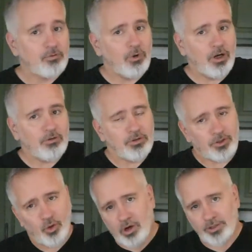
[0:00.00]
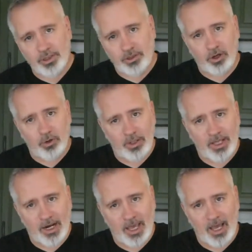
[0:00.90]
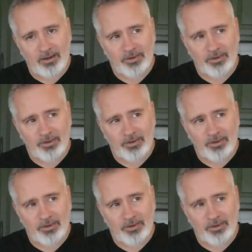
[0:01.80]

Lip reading: Well, you also know that I have